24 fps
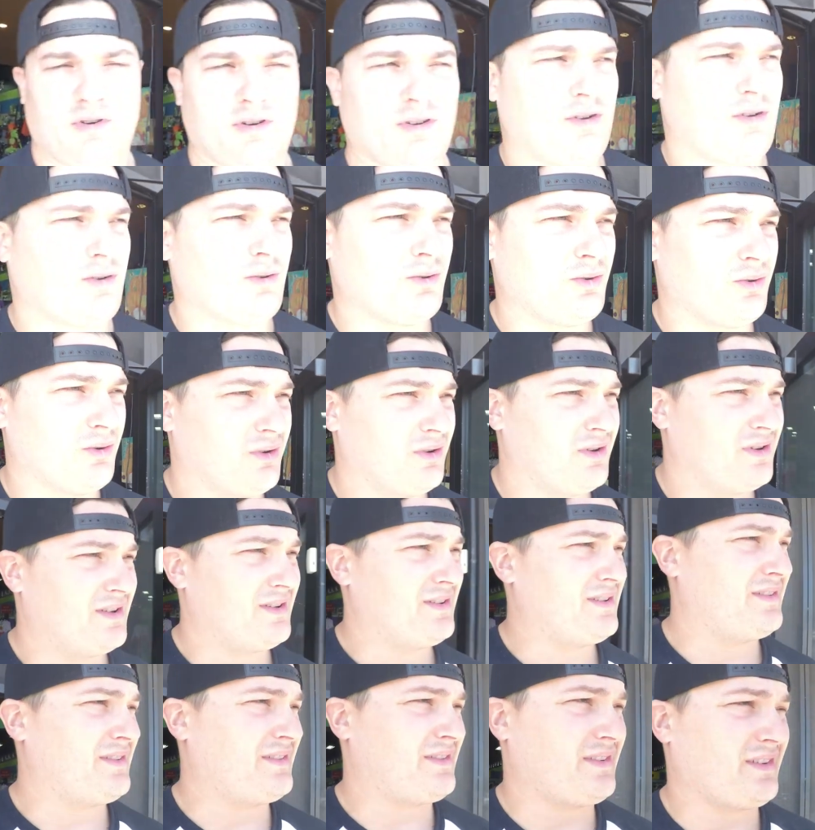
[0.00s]
Pretty cool.
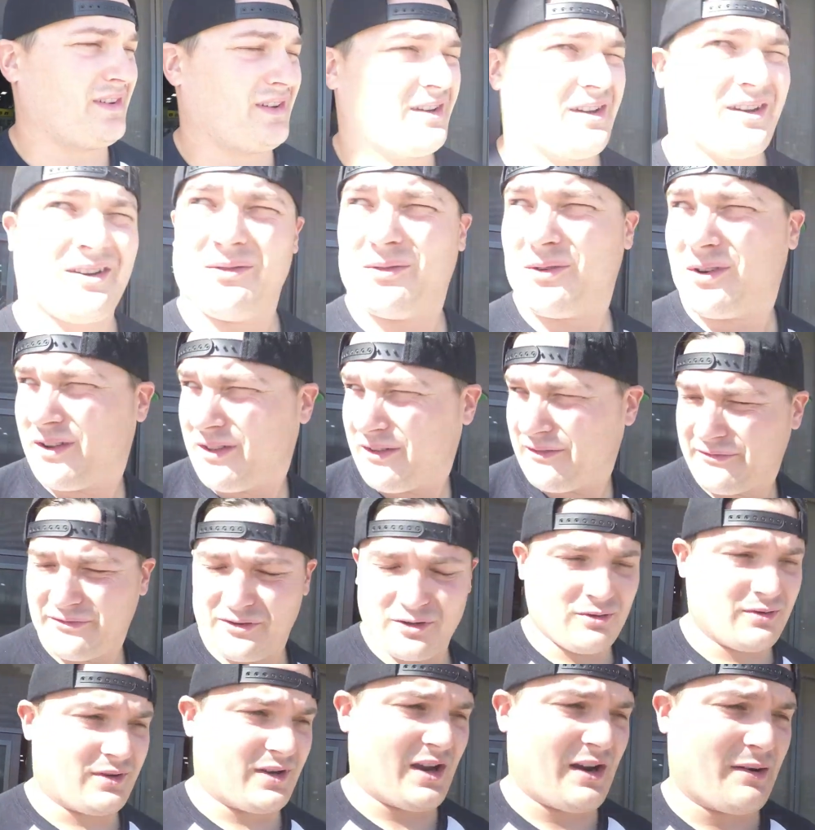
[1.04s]
It's like uh, one of the
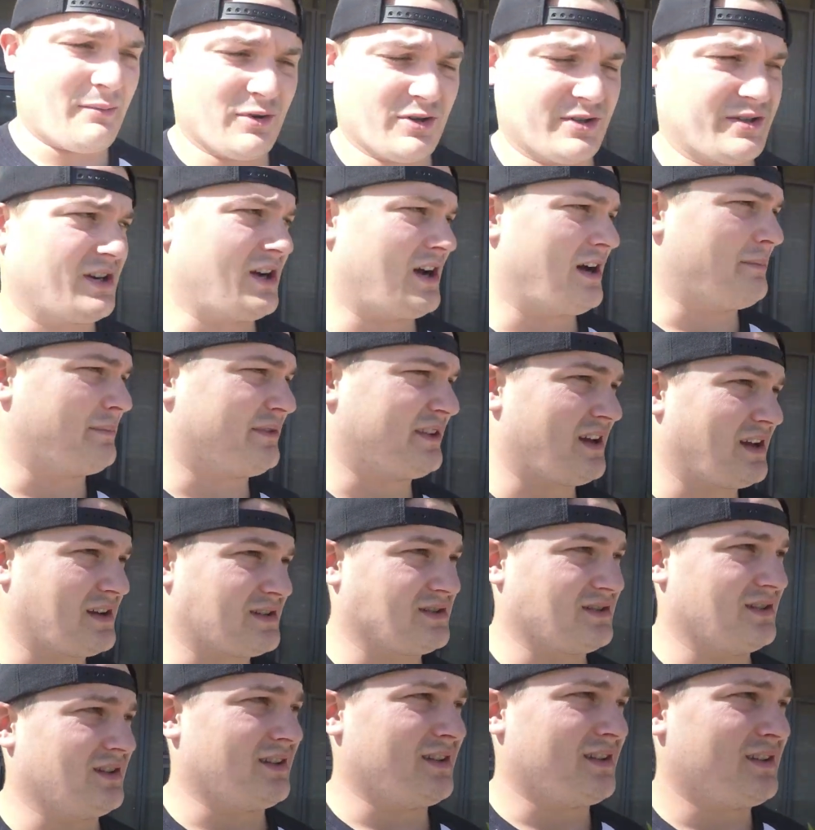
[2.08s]
few camera shops
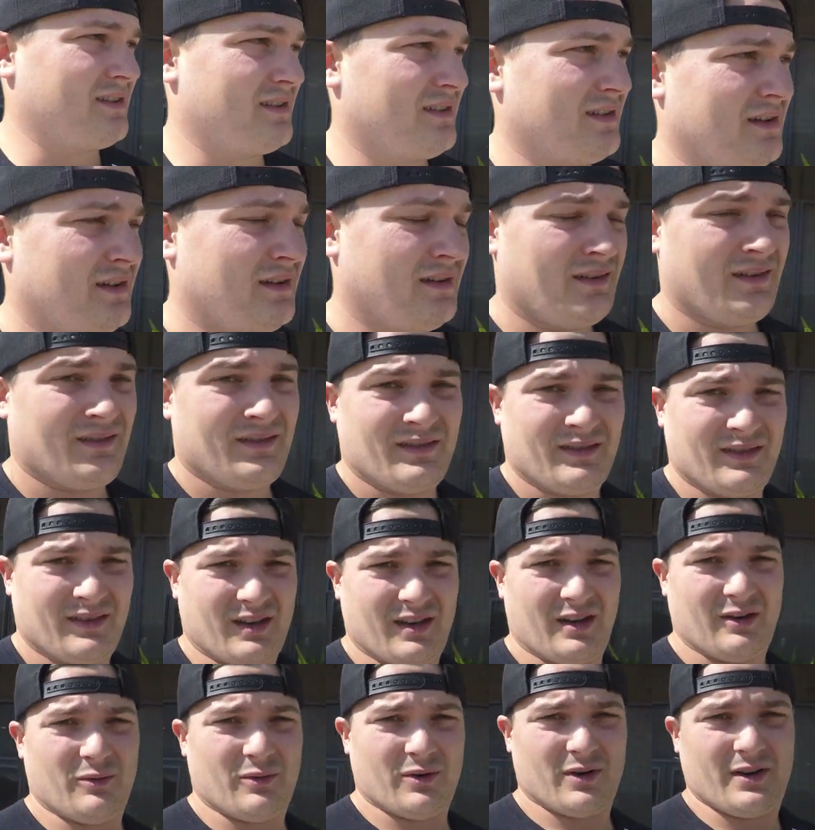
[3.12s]
actually
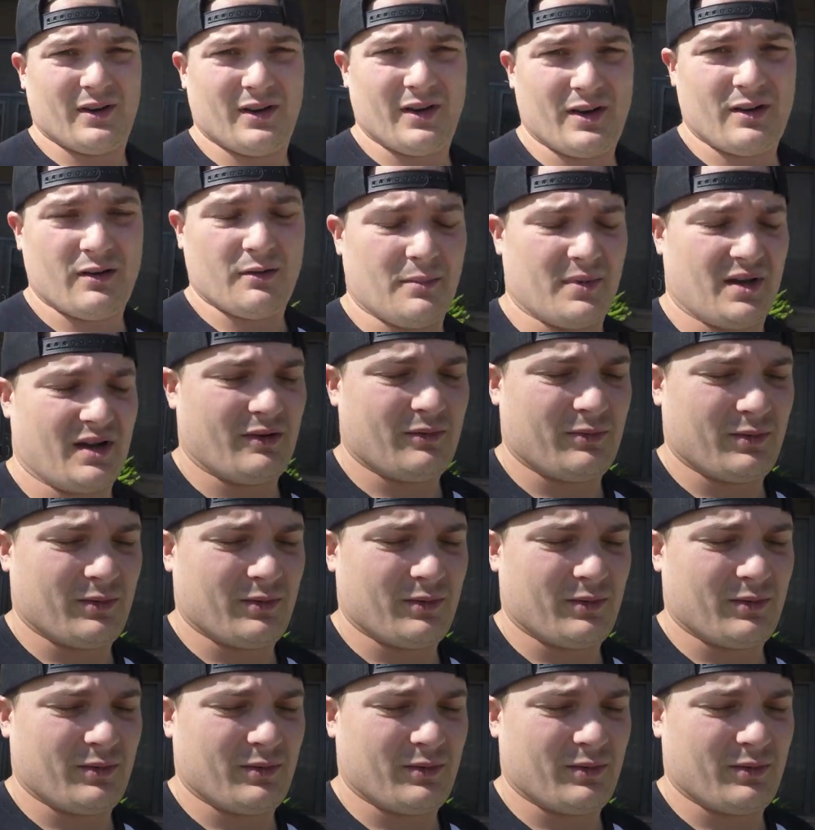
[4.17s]
anywhere near me.